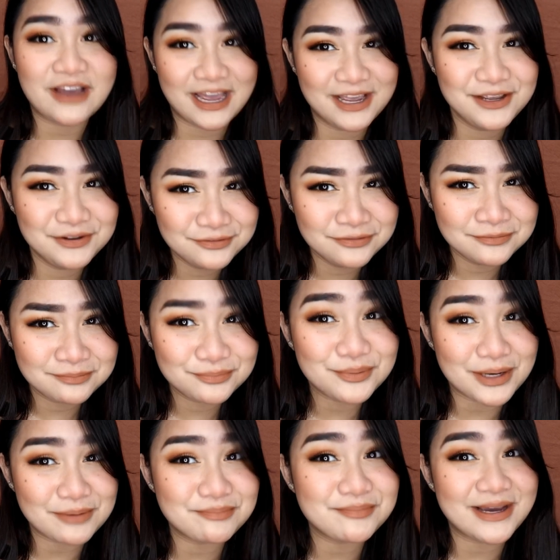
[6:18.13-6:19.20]
I've
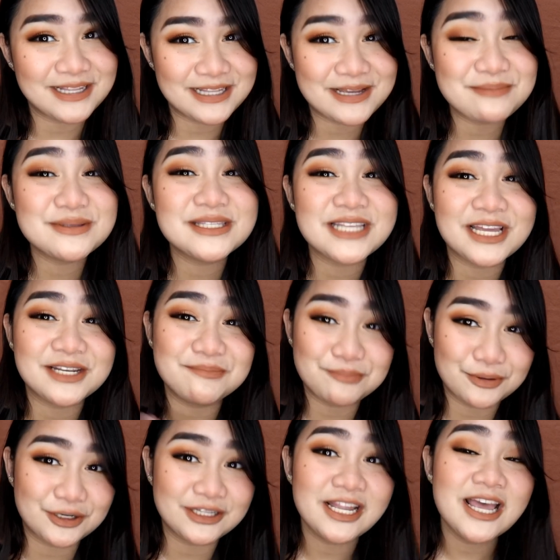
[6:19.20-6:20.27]
prepped my lips and
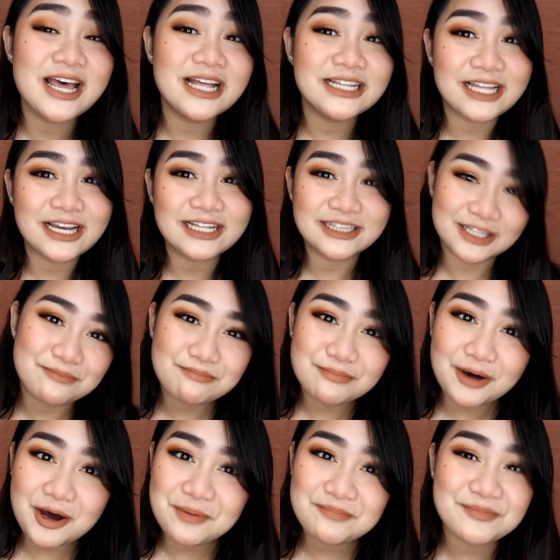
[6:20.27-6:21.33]
put like lip
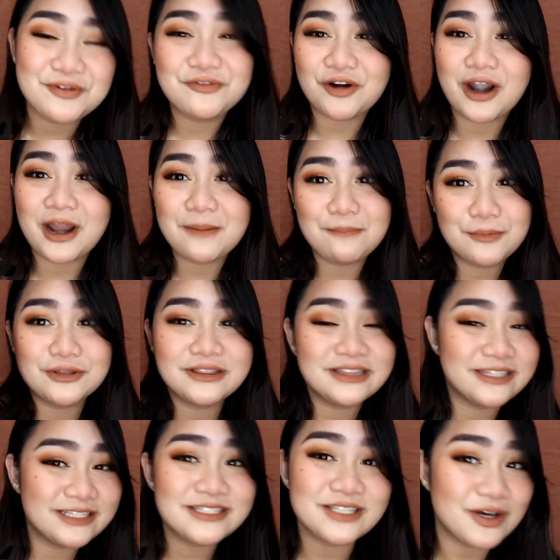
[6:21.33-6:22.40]
balm before I put
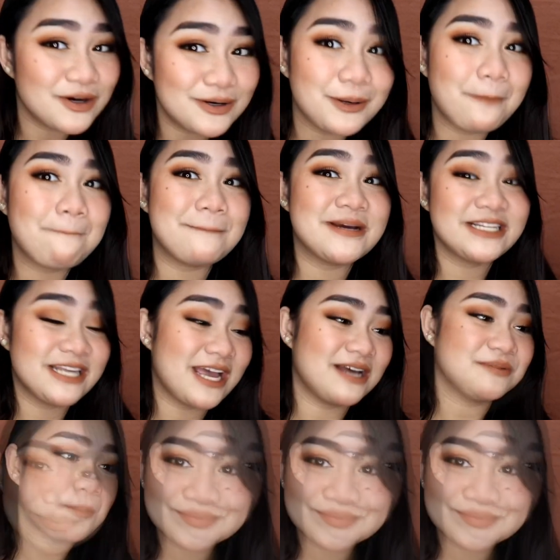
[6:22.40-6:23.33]
this on but yeah